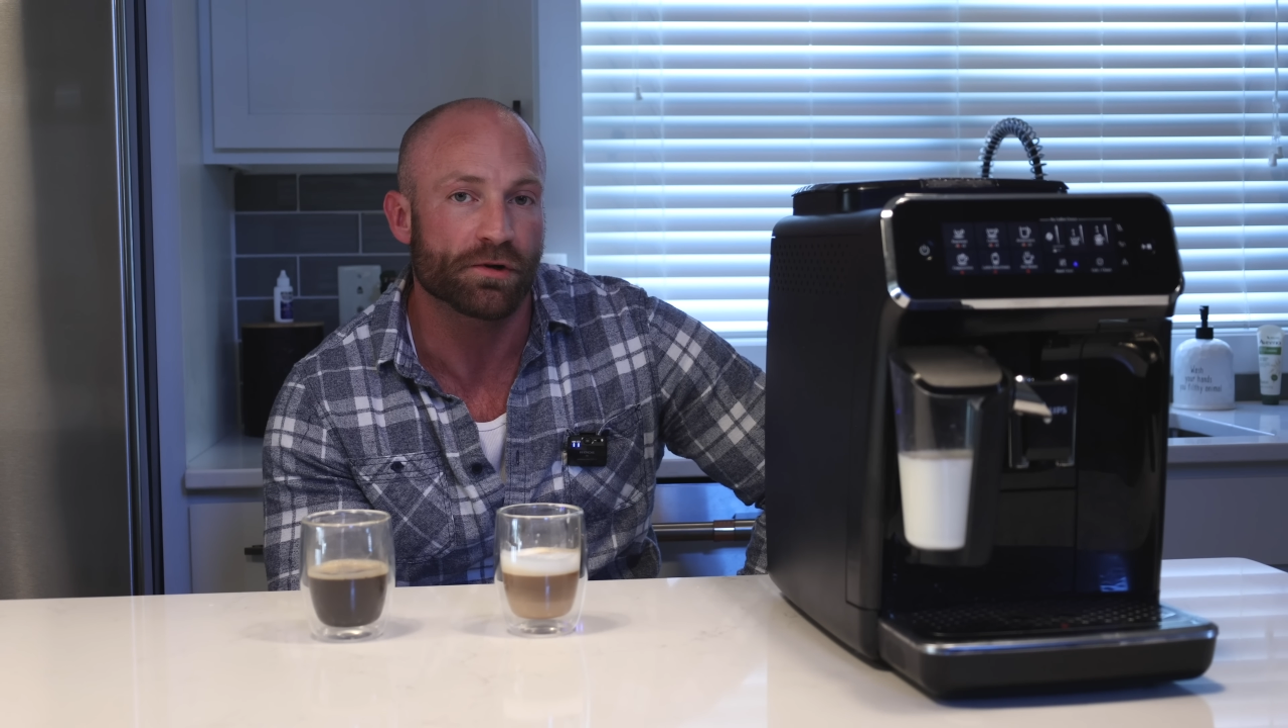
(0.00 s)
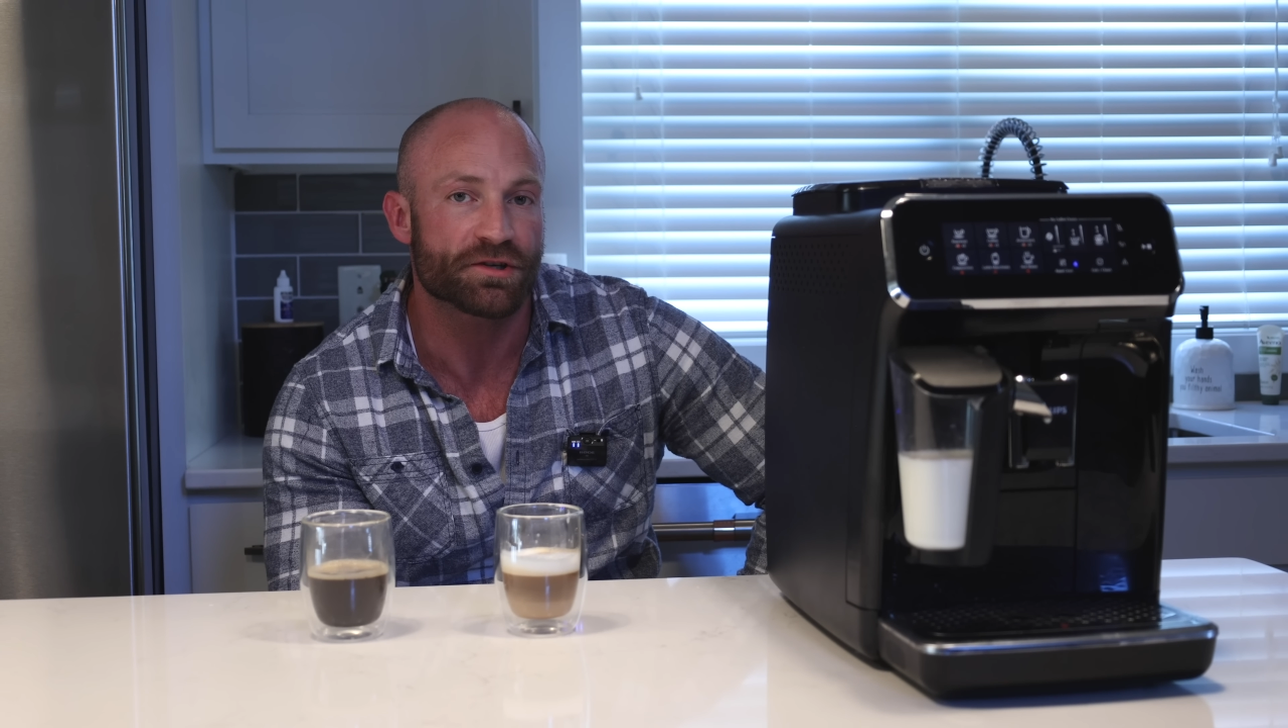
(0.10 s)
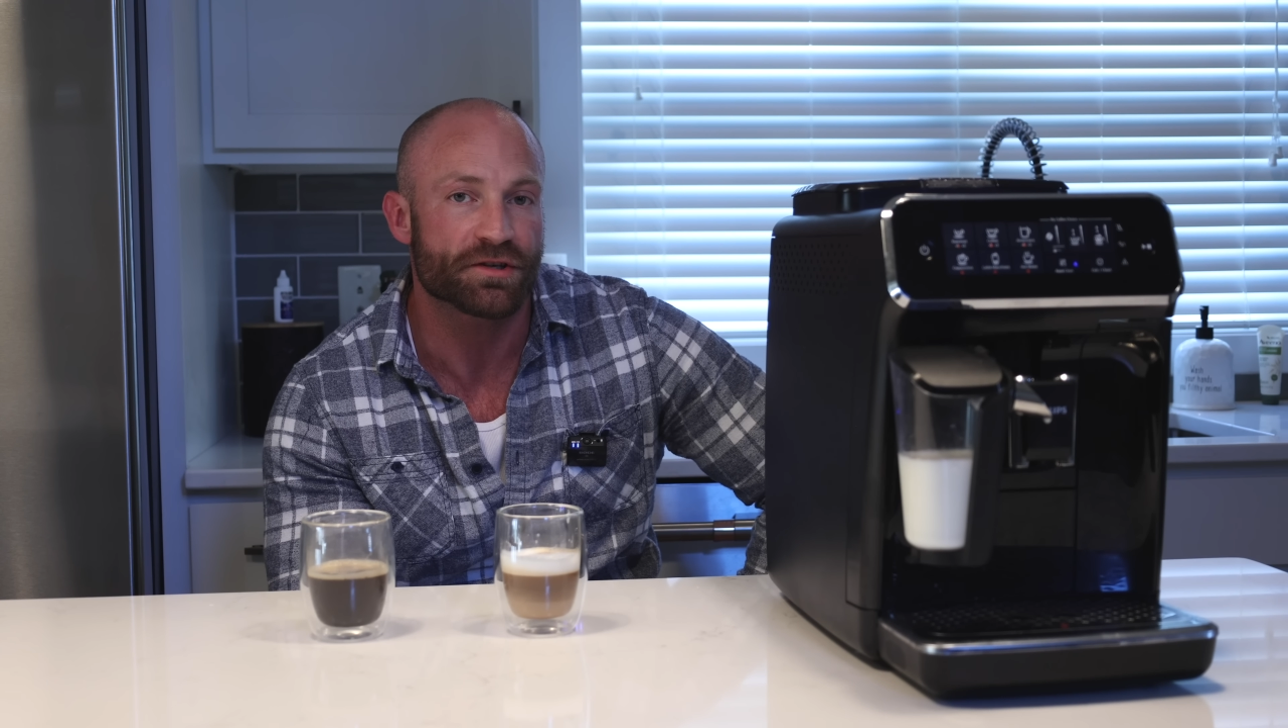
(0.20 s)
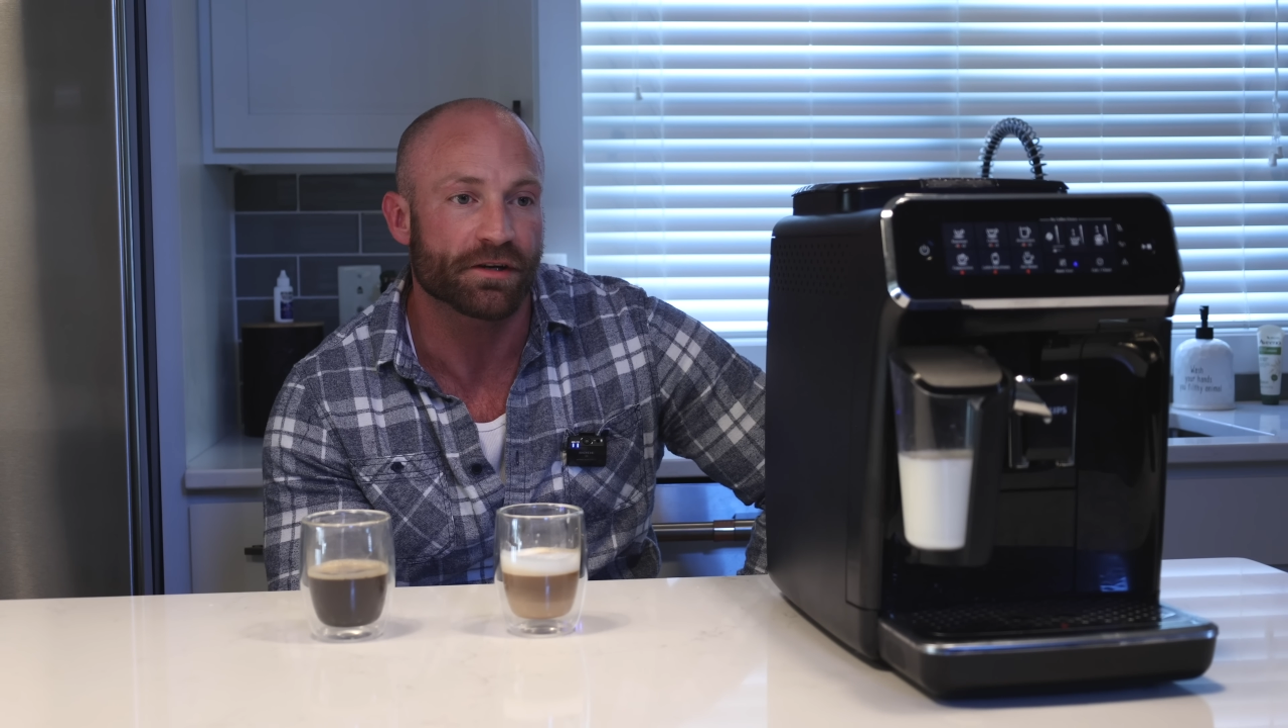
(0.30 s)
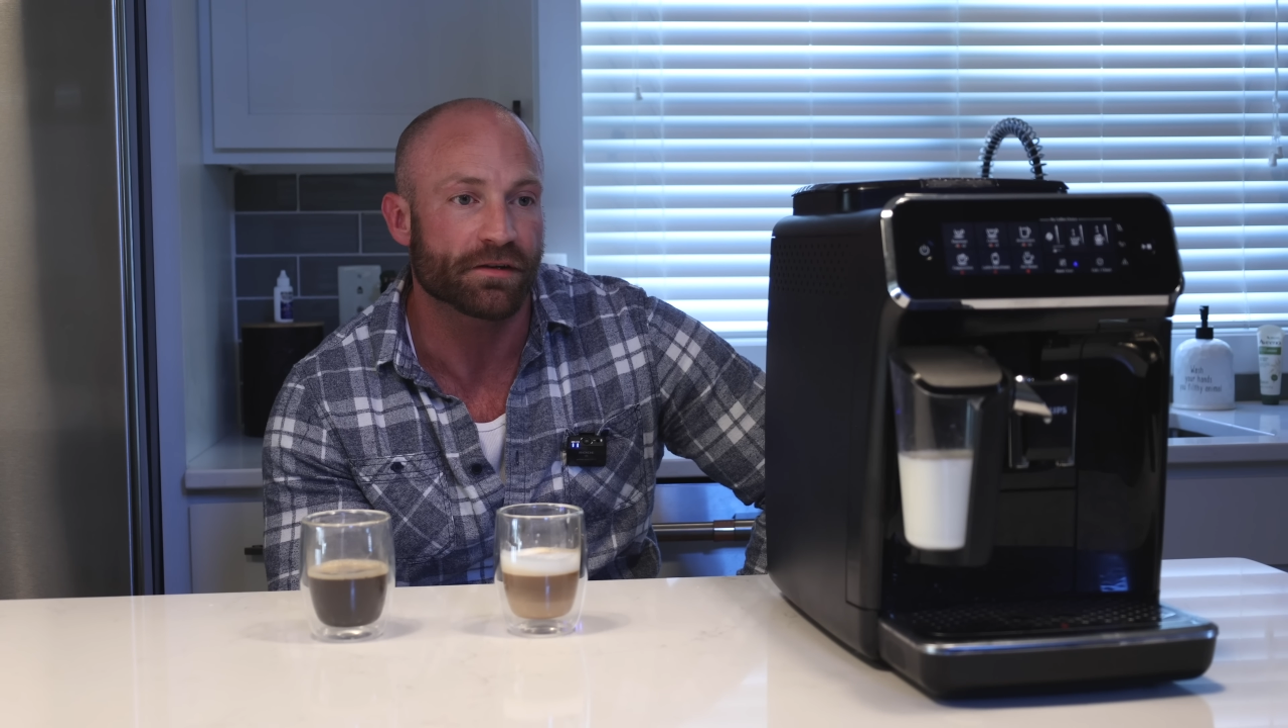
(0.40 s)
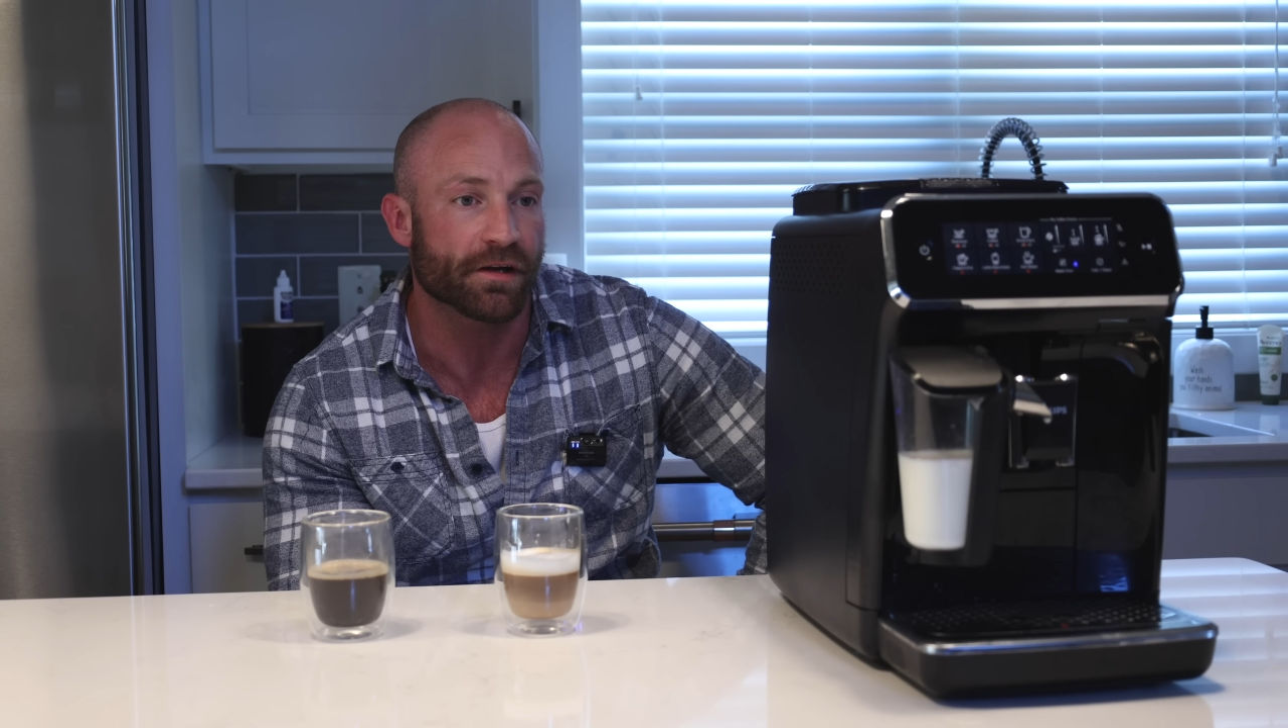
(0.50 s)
wish it